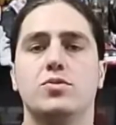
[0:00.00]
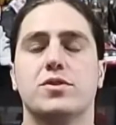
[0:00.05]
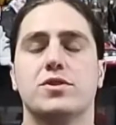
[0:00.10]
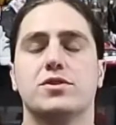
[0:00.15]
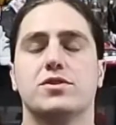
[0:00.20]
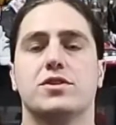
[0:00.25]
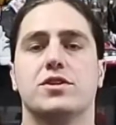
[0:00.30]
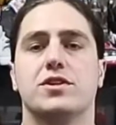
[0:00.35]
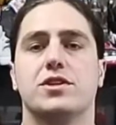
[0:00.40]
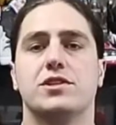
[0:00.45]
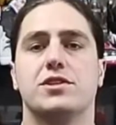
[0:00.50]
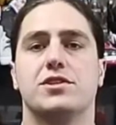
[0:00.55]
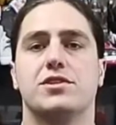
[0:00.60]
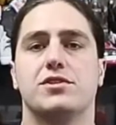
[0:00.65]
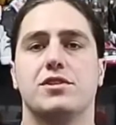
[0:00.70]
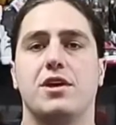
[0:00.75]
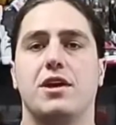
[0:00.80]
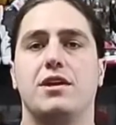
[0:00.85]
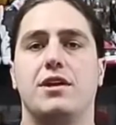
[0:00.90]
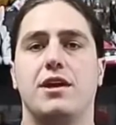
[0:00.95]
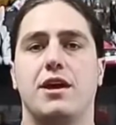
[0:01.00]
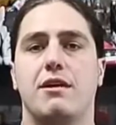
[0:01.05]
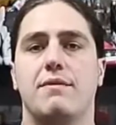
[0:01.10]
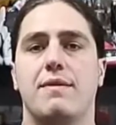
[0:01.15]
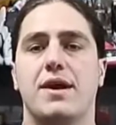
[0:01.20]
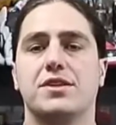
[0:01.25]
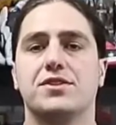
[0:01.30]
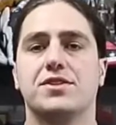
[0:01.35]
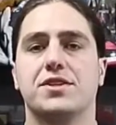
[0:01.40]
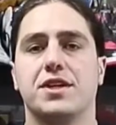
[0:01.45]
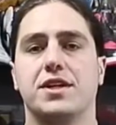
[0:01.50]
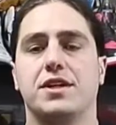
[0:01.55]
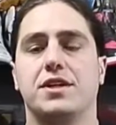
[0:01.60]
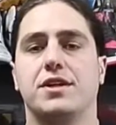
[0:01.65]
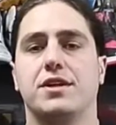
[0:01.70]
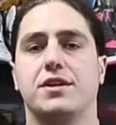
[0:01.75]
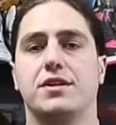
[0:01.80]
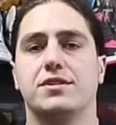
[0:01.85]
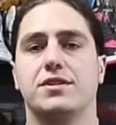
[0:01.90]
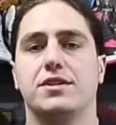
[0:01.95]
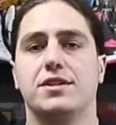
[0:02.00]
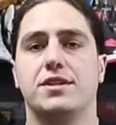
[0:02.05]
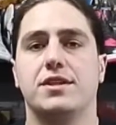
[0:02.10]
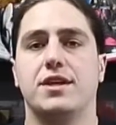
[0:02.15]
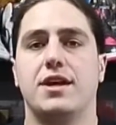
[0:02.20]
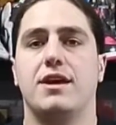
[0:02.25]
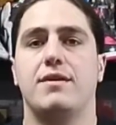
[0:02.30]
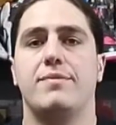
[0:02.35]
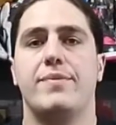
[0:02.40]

what's good? It's Sunday. I'm actually in here today